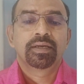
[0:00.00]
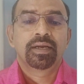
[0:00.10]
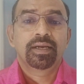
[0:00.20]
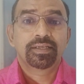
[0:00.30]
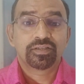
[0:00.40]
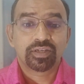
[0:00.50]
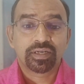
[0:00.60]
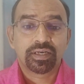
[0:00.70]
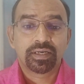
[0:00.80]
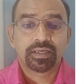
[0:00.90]
Let us
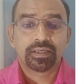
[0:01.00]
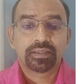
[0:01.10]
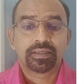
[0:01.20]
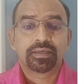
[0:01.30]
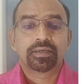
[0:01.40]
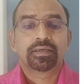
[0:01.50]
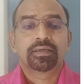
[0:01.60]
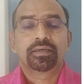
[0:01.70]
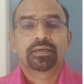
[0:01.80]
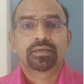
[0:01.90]
check the
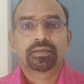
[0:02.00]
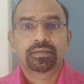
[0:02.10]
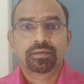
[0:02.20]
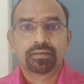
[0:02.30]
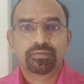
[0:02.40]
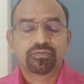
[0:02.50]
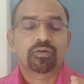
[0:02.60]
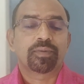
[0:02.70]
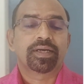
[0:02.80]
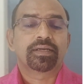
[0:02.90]

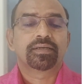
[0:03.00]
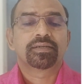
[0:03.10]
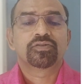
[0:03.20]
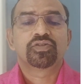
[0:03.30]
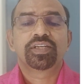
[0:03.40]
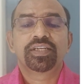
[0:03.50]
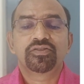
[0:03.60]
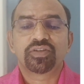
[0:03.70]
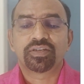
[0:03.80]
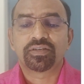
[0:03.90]
format.
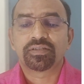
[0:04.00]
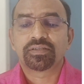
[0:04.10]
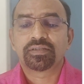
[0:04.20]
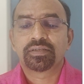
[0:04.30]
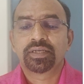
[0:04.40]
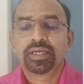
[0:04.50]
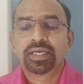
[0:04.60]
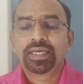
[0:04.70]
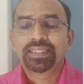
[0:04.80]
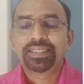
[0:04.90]
Sentence address.
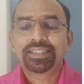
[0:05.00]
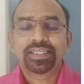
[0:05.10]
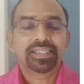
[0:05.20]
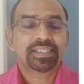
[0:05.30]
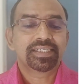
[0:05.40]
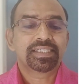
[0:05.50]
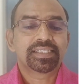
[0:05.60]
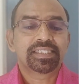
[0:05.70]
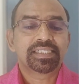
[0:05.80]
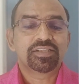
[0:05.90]
The sentence
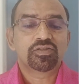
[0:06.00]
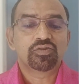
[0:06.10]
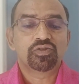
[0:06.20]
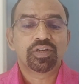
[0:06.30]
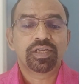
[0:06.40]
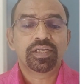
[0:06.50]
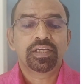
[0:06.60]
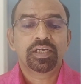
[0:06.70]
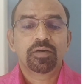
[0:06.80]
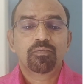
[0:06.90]
address is usually
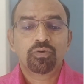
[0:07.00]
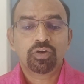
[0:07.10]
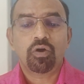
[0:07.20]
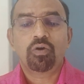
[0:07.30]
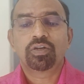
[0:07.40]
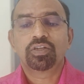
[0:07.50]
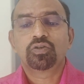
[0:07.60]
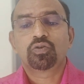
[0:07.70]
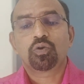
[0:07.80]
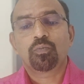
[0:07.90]
put on
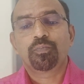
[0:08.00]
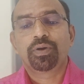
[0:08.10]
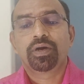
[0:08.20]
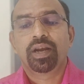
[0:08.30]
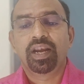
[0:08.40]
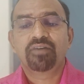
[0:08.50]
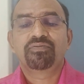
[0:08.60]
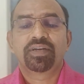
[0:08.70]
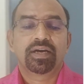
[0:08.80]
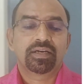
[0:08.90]
the top
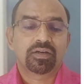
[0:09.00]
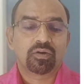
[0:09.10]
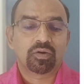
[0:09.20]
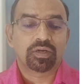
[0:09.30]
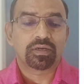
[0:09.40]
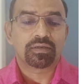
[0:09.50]
left hand corner,